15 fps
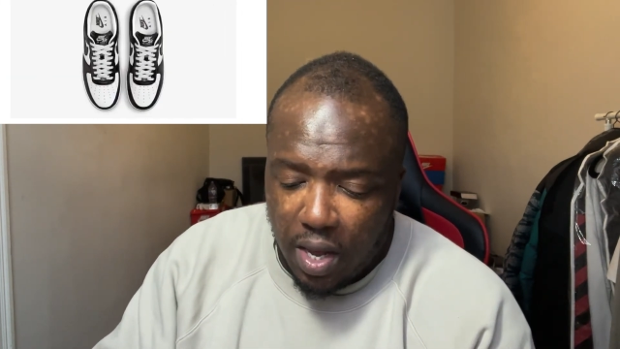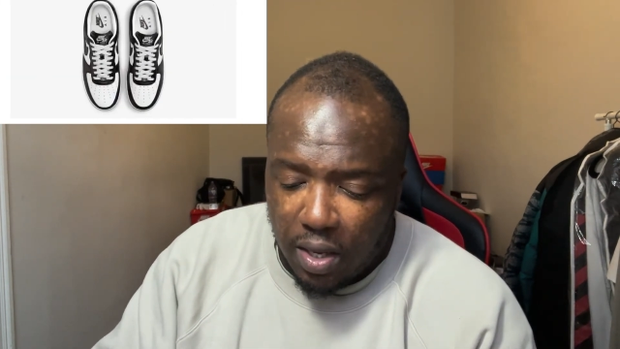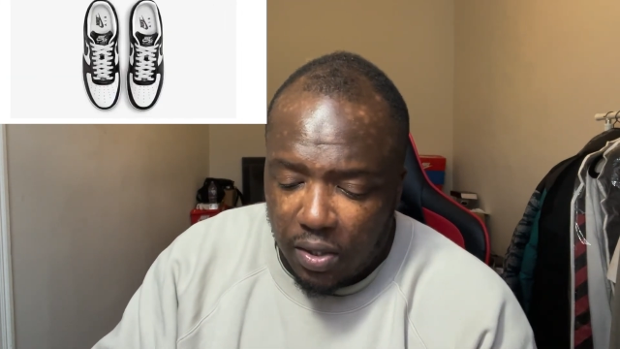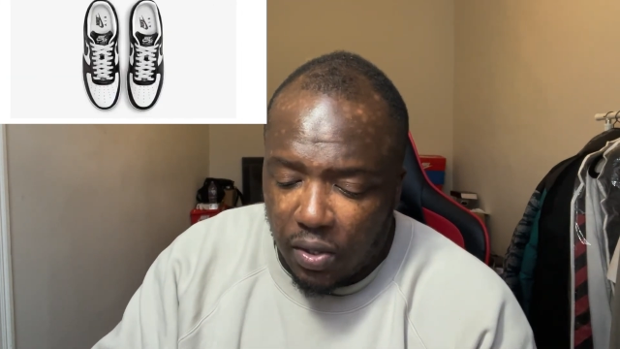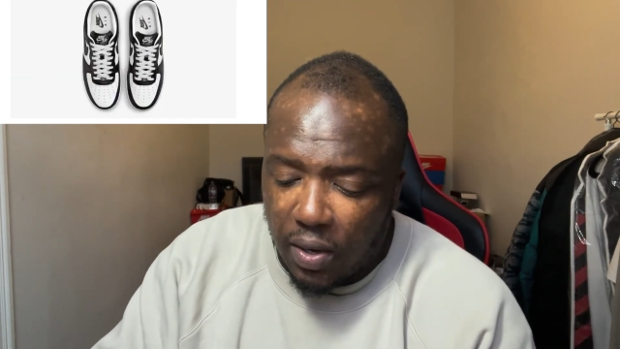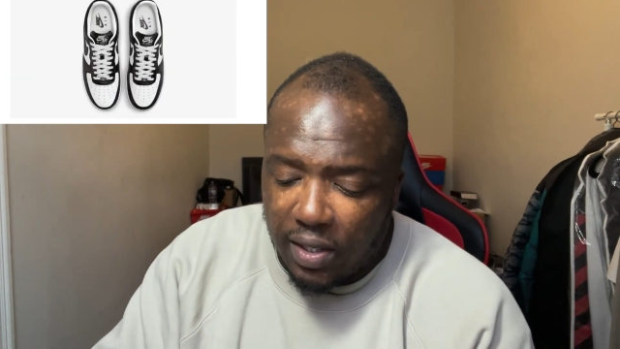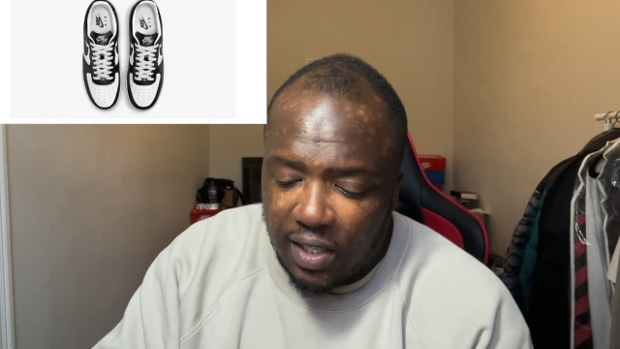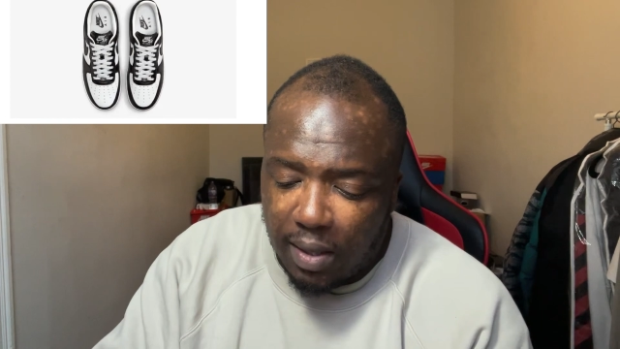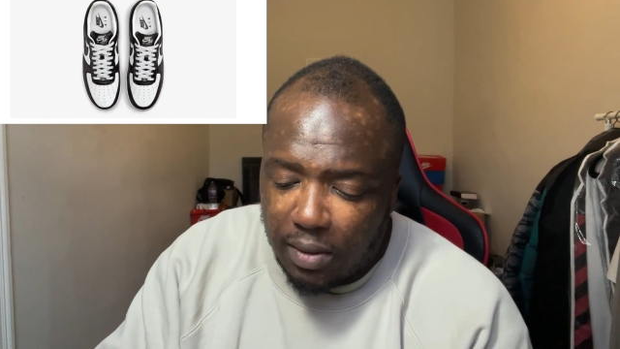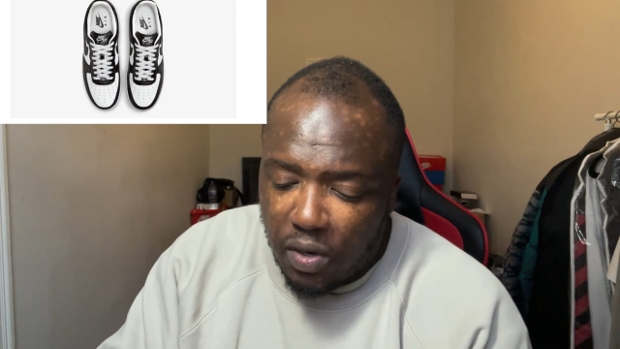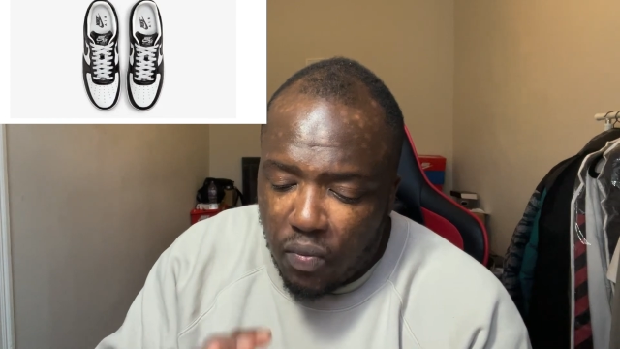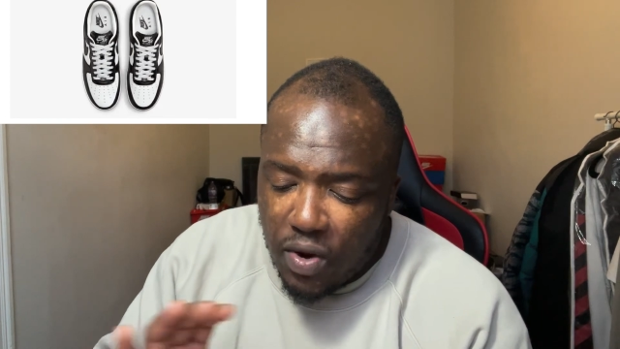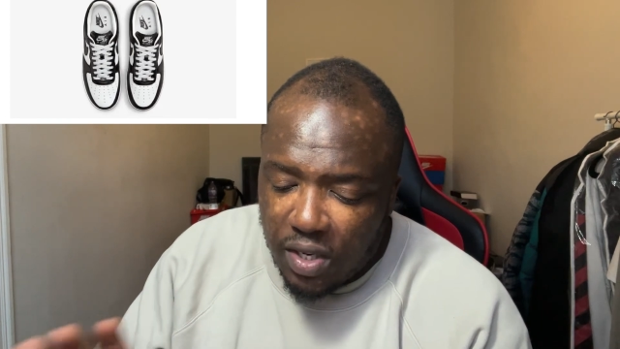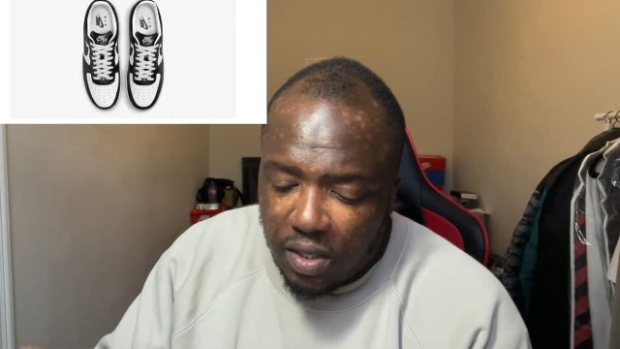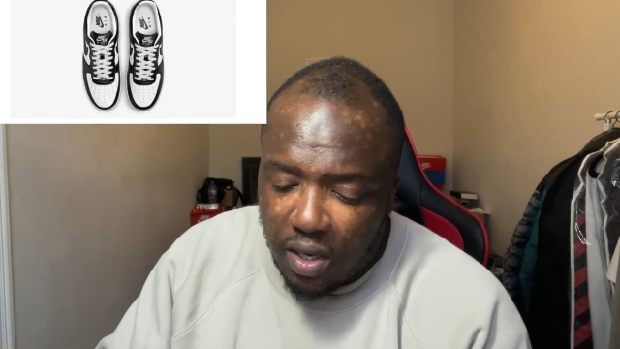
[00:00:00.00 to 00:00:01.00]
So in terms of
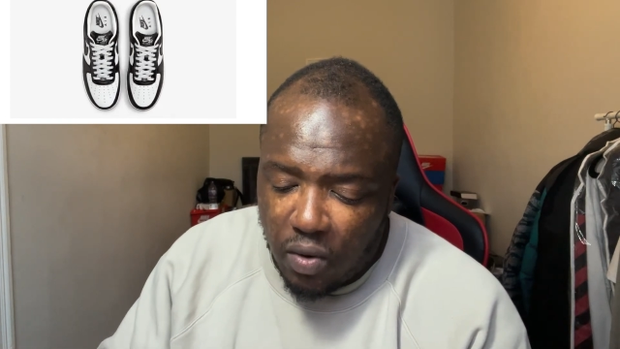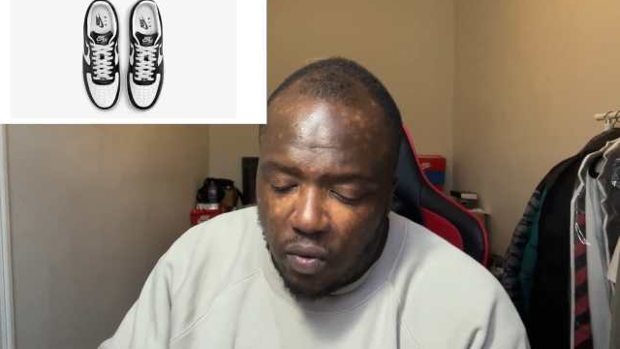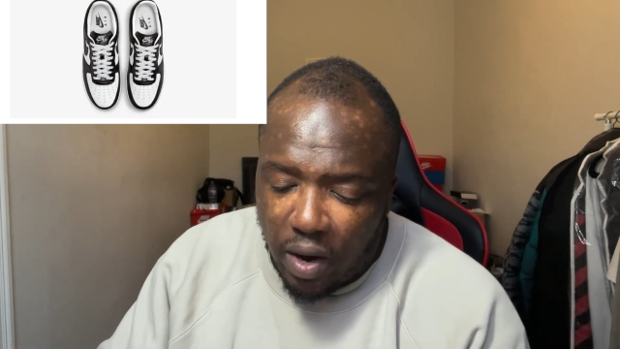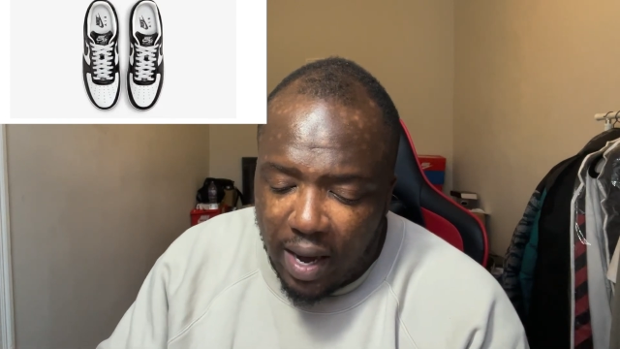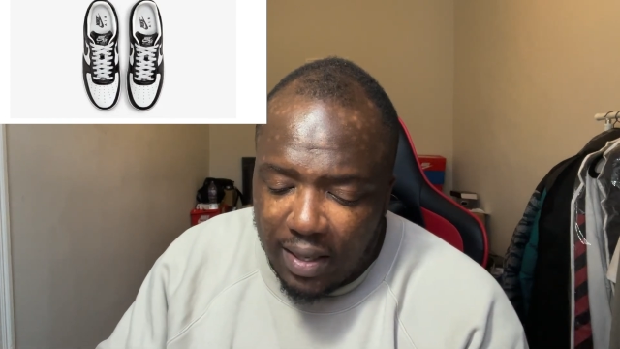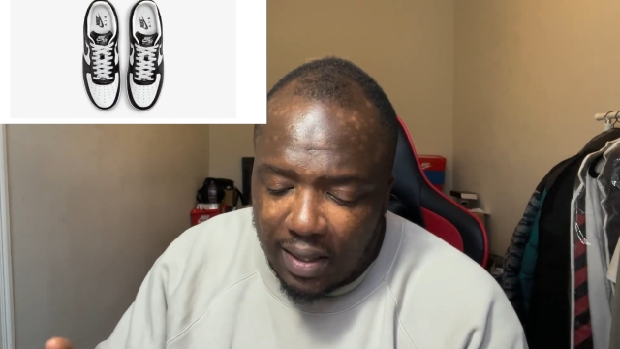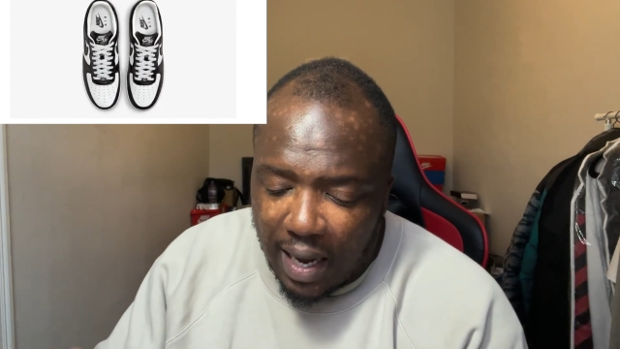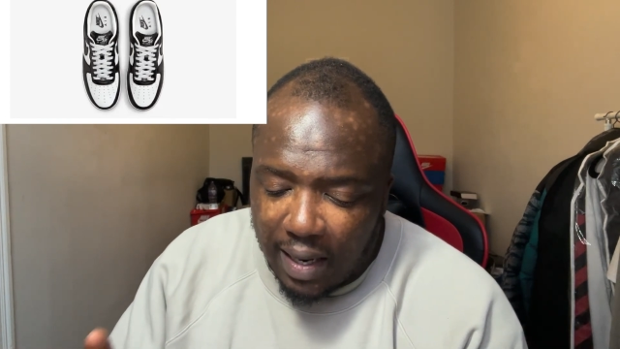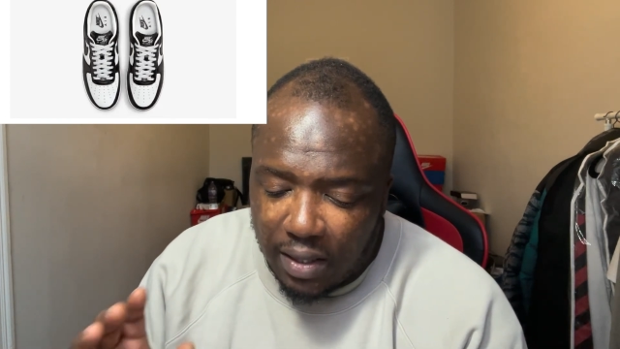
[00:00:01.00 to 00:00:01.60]
resale wise, I